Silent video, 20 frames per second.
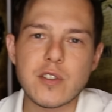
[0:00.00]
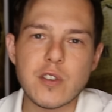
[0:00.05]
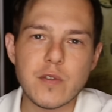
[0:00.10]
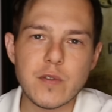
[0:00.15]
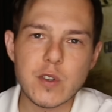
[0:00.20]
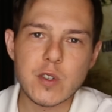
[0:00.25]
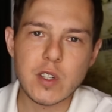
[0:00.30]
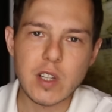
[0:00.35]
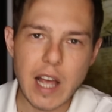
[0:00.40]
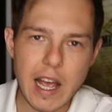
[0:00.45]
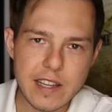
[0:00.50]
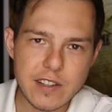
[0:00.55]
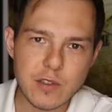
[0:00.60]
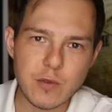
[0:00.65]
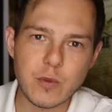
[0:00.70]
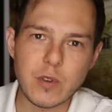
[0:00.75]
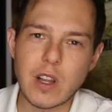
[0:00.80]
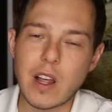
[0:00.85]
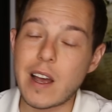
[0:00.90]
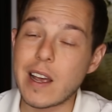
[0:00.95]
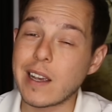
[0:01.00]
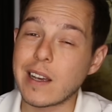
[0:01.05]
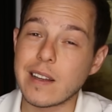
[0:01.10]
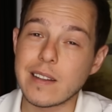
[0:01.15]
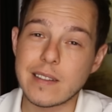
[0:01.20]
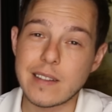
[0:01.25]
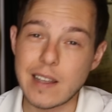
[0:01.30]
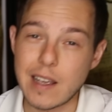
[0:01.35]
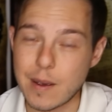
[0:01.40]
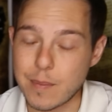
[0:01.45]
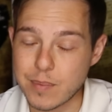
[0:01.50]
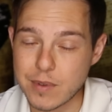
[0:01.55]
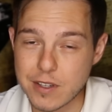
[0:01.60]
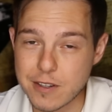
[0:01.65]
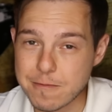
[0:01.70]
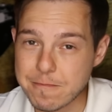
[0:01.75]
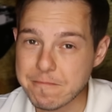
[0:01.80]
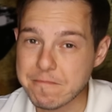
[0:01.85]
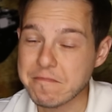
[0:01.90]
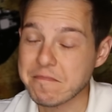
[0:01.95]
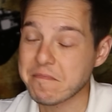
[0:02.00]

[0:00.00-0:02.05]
servers less and relying on tips.